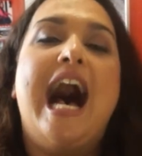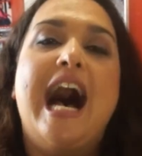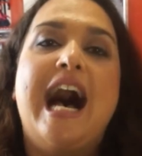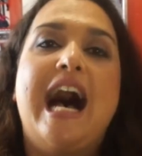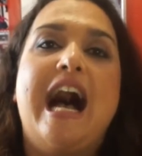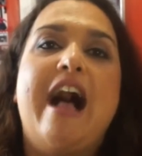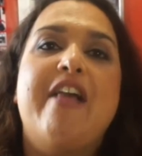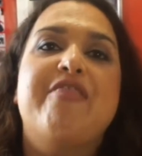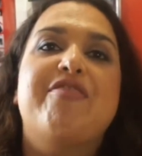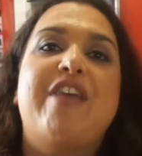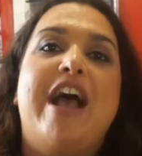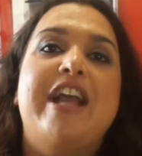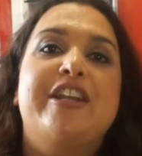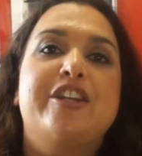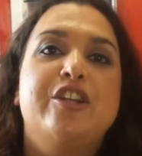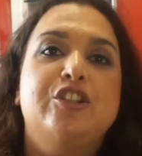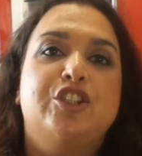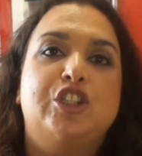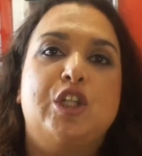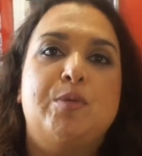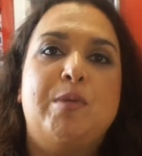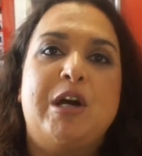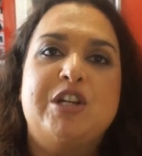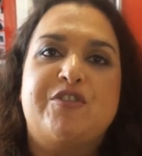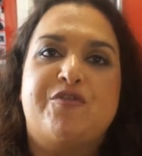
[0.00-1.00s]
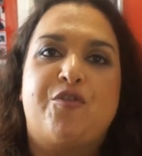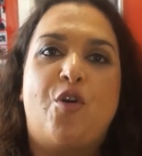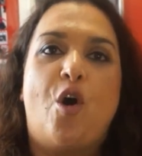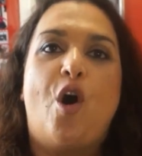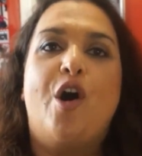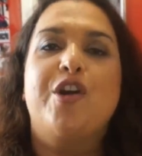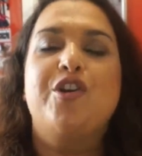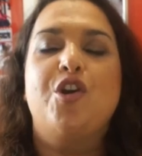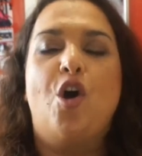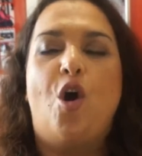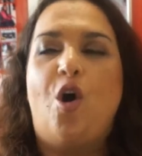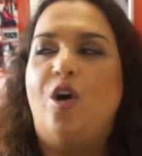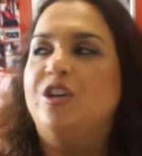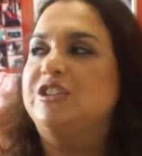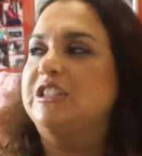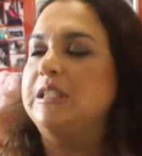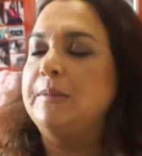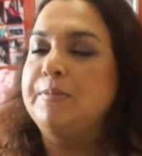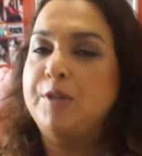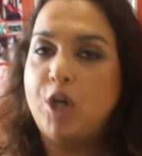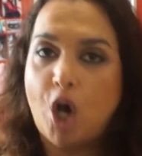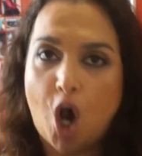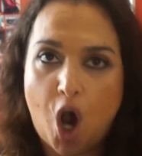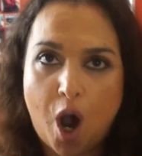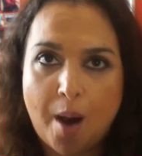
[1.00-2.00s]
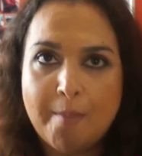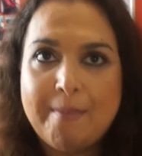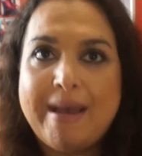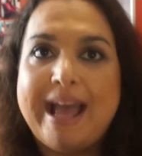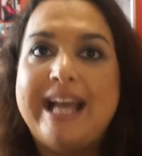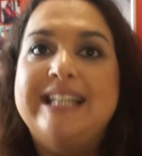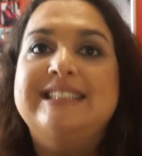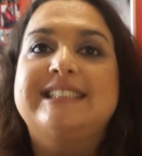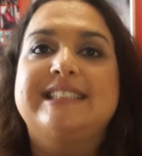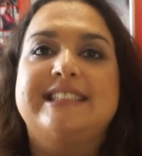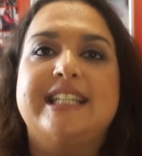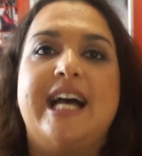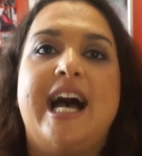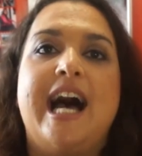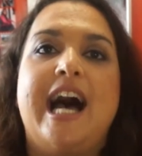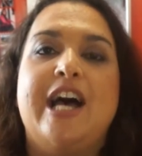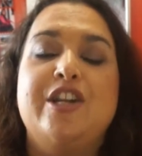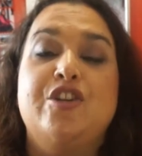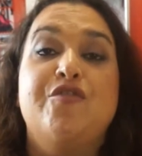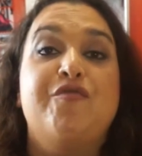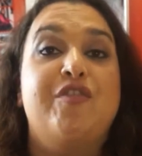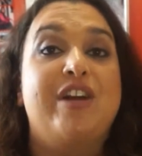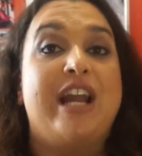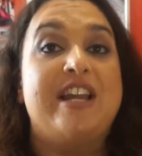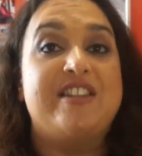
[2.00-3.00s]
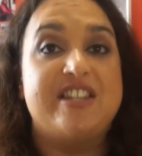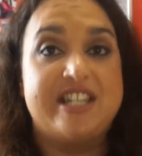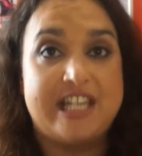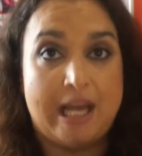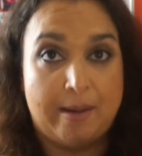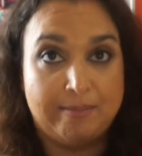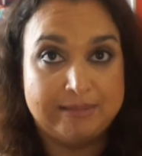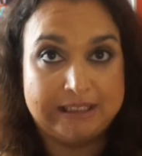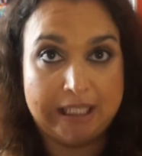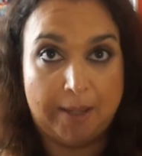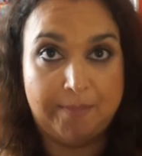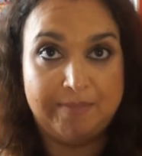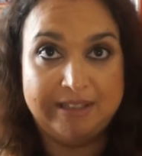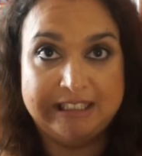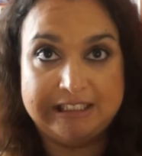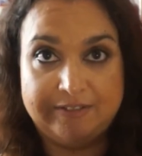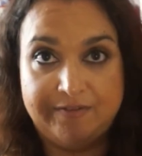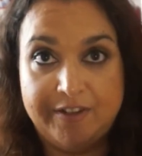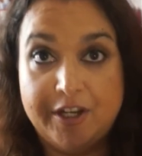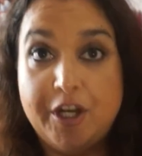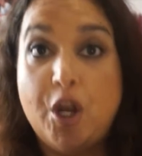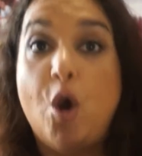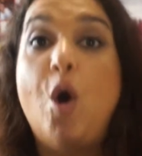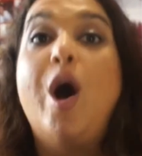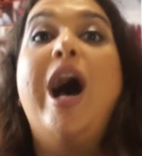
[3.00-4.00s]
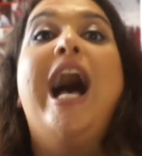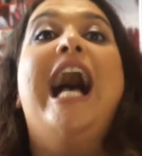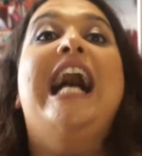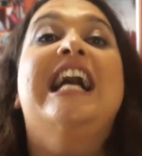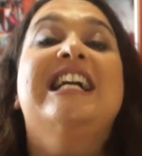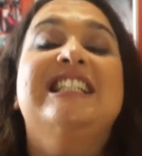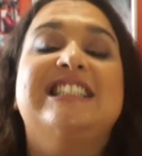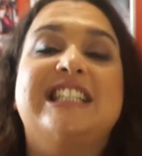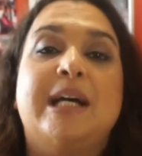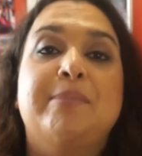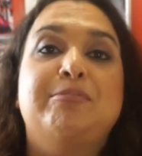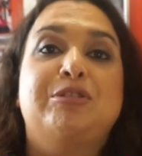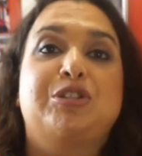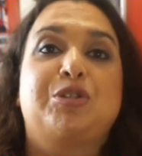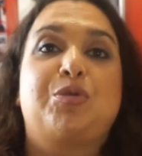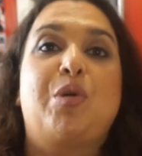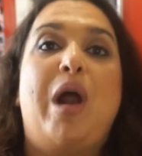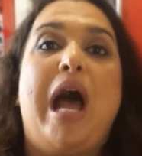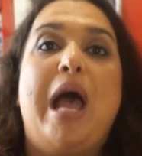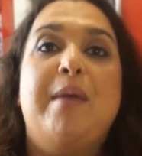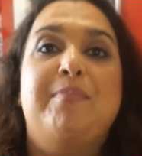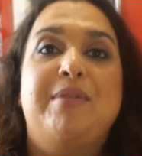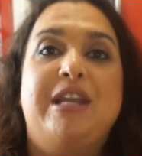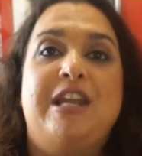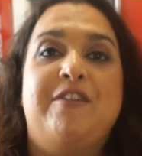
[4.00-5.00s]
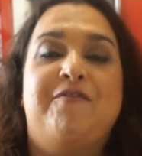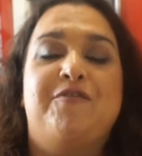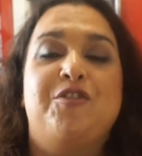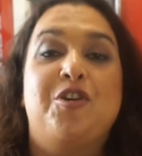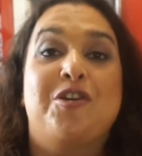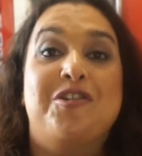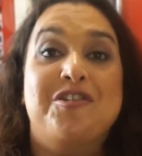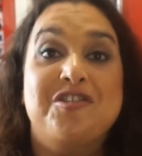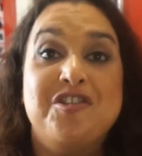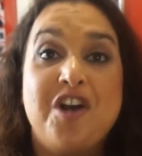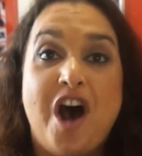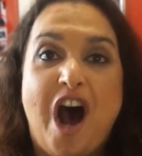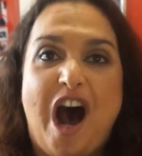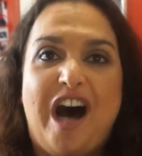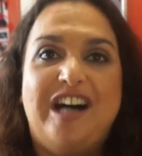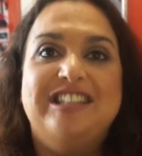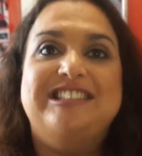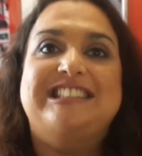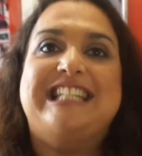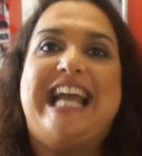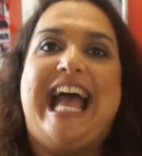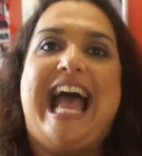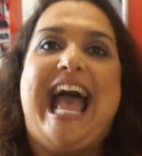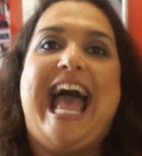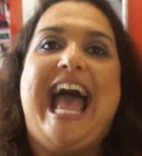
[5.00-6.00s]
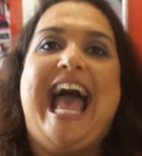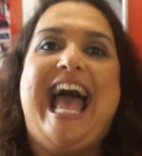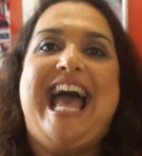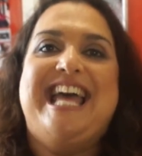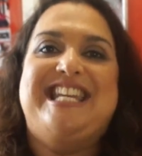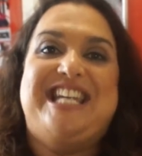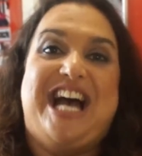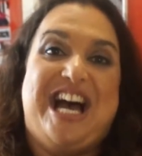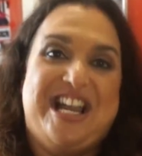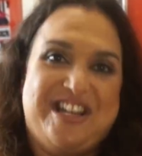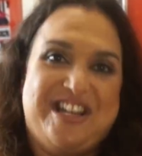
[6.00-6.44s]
Uh, thank you so much for all your awesome comments. Uh, don't forget to thumbs up this video. Subscribe if you're not. And